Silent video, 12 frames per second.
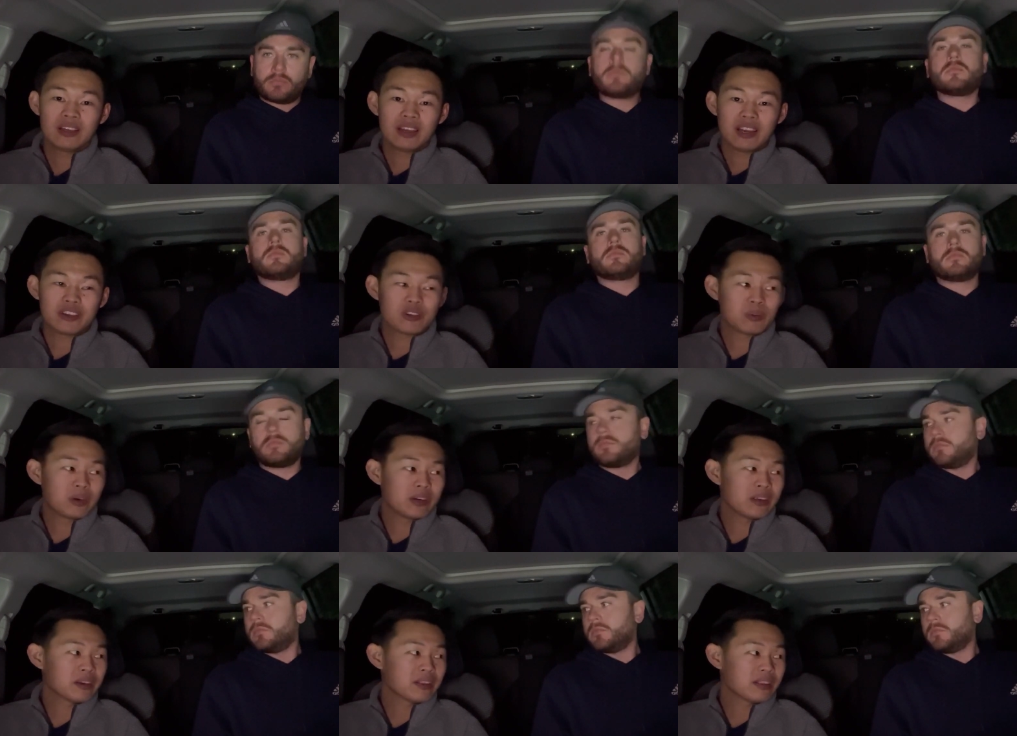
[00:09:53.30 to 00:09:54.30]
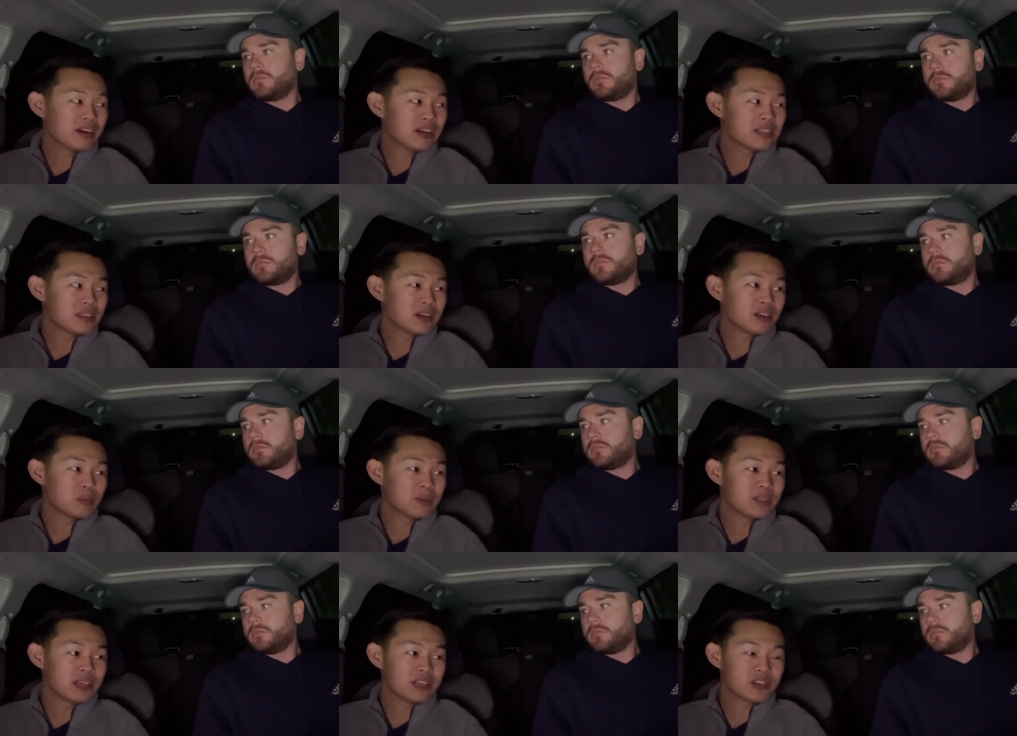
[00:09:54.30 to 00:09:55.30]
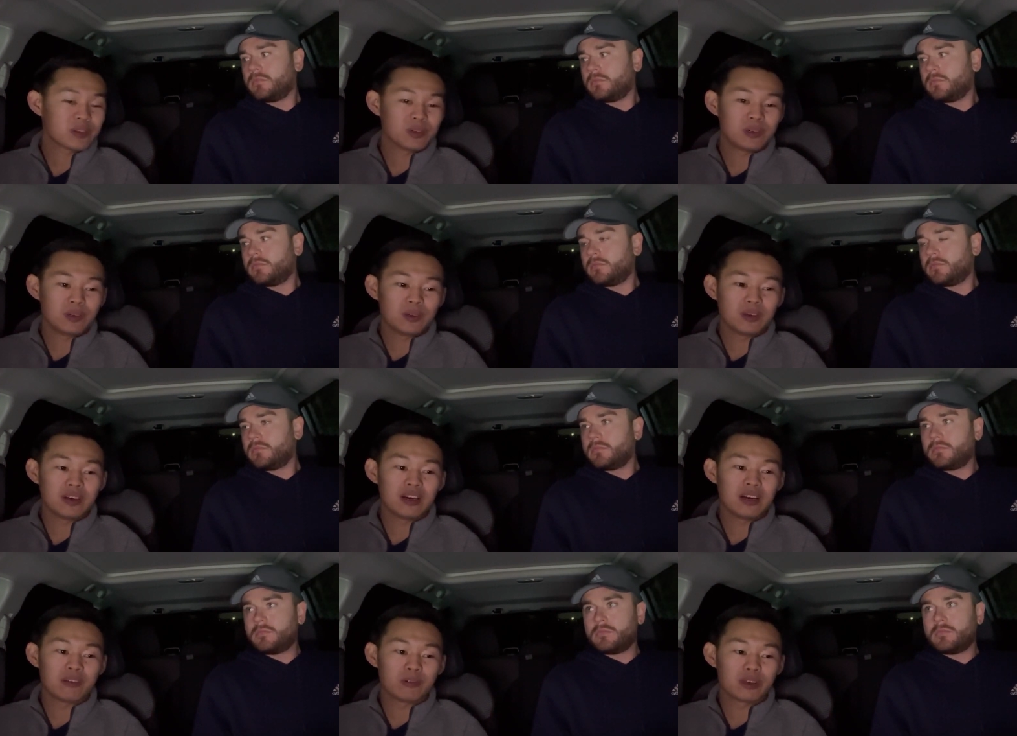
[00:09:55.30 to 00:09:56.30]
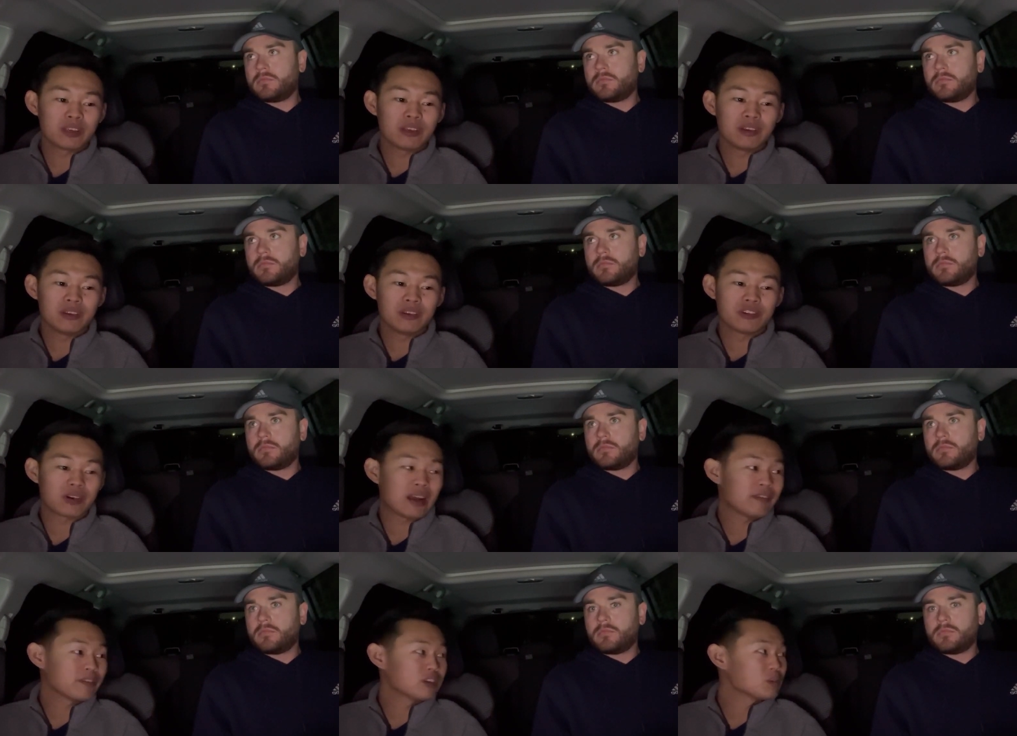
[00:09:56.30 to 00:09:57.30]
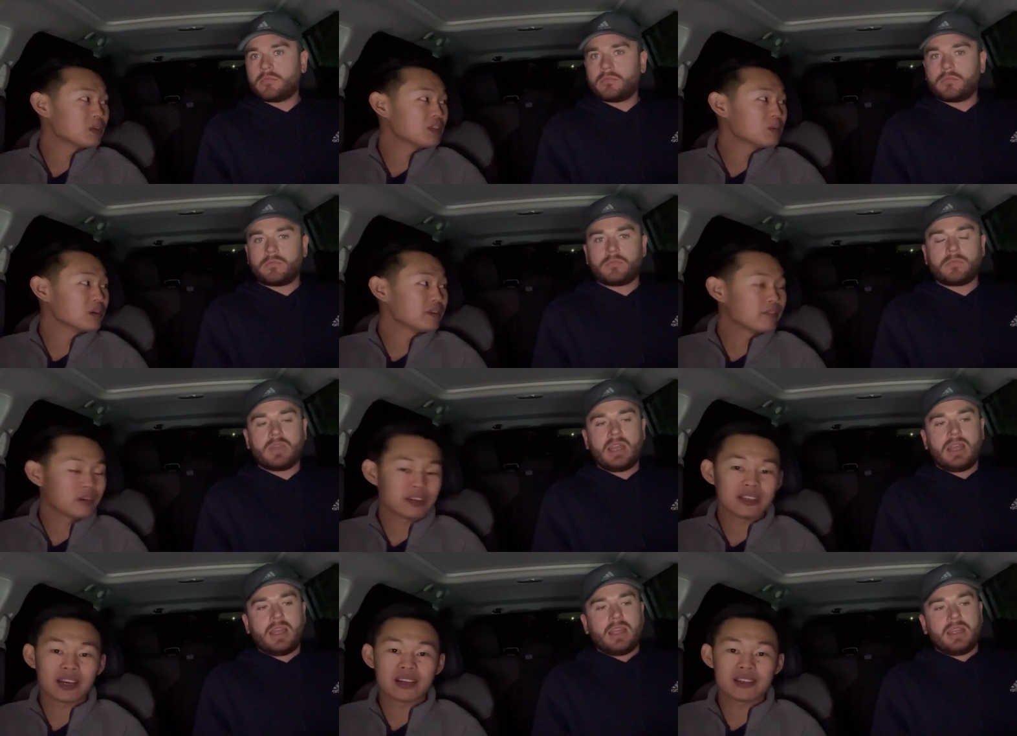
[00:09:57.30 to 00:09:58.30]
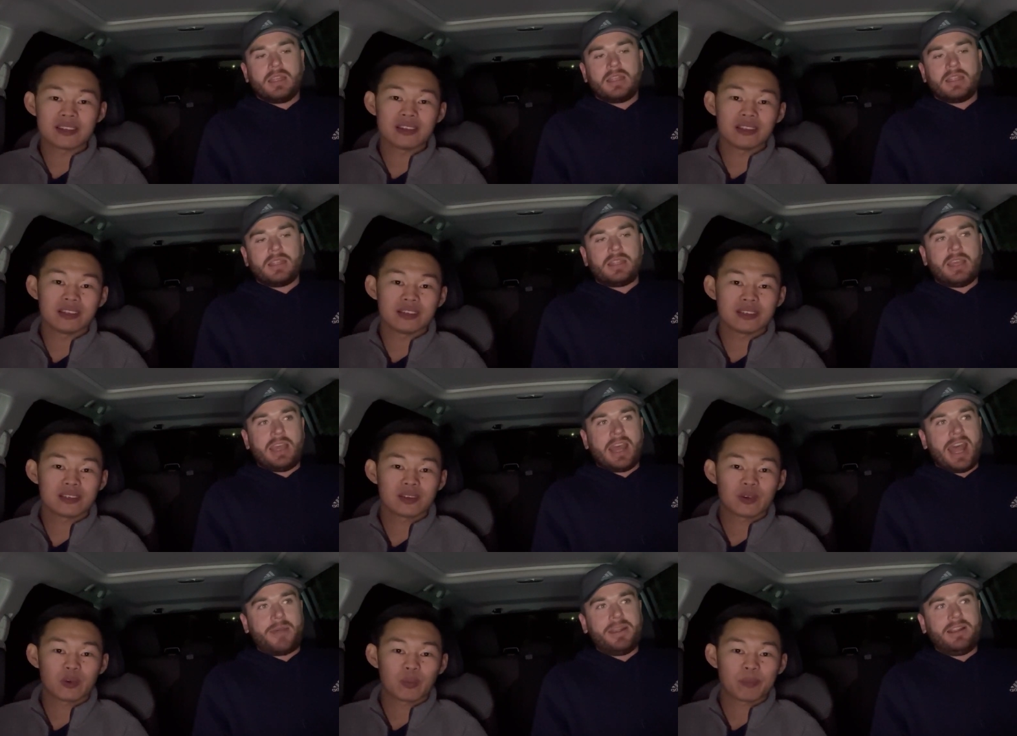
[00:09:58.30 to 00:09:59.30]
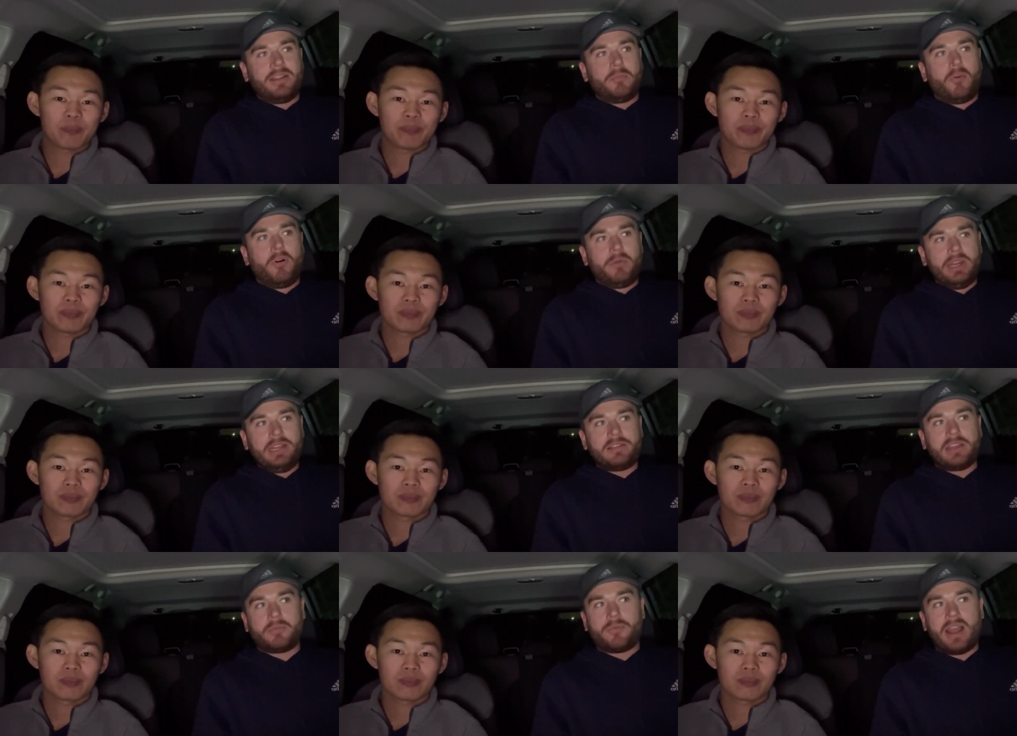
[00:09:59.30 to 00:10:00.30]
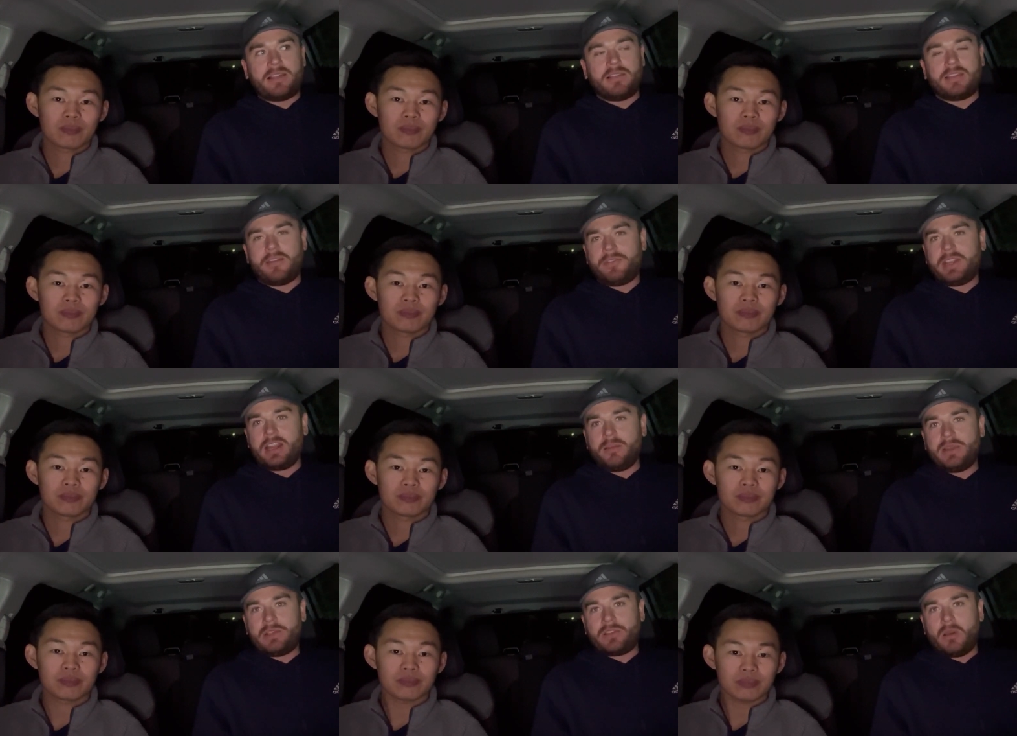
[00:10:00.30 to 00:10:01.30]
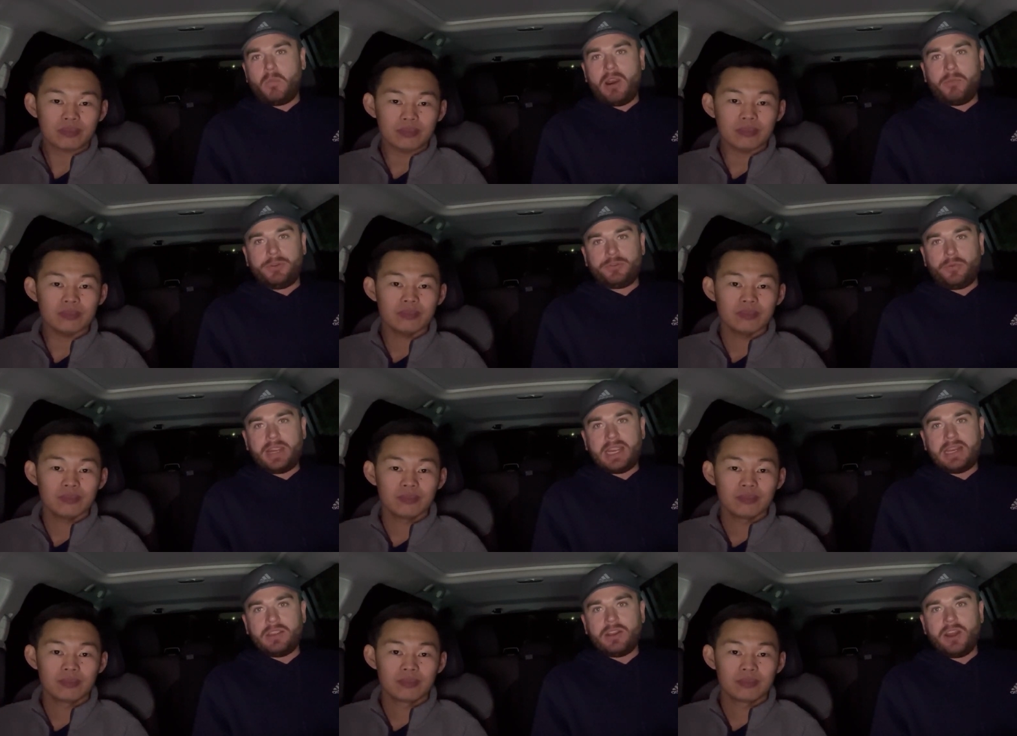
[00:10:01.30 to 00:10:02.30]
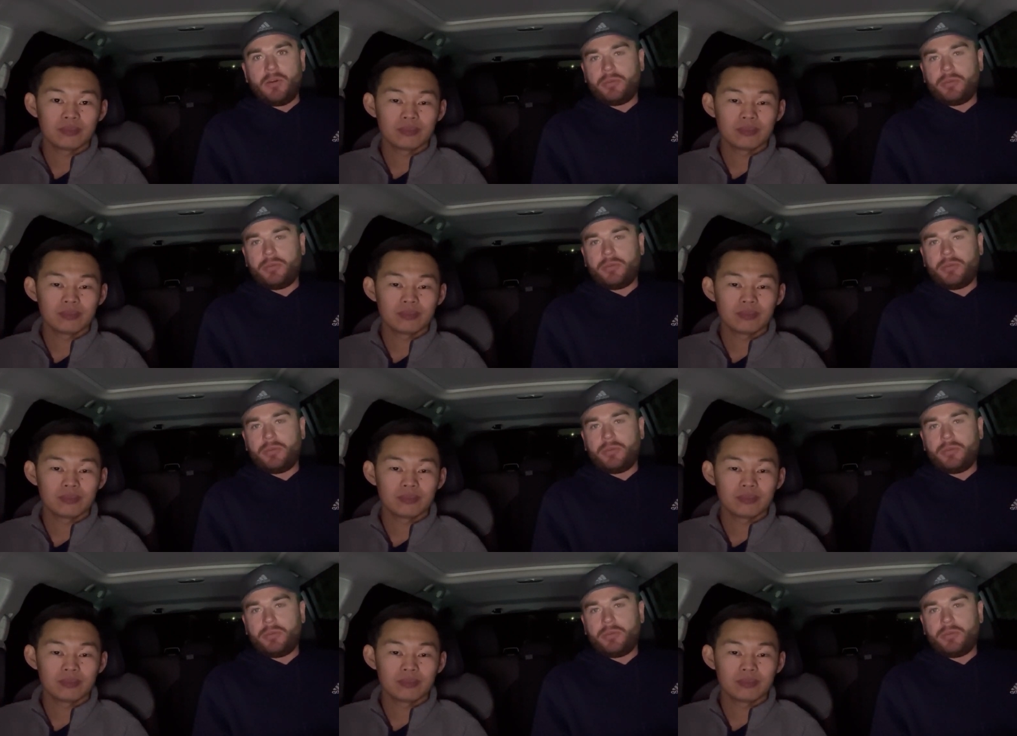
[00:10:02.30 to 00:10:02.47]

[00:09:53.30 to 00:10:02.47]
Speaker 1: Andrew, what are your thoughts on a potential uh, rookie draft for 2024 in dynasty leagues?
Speaker 2: Yeah, I mean, the more realistic price is definitely going to be somewhere between you know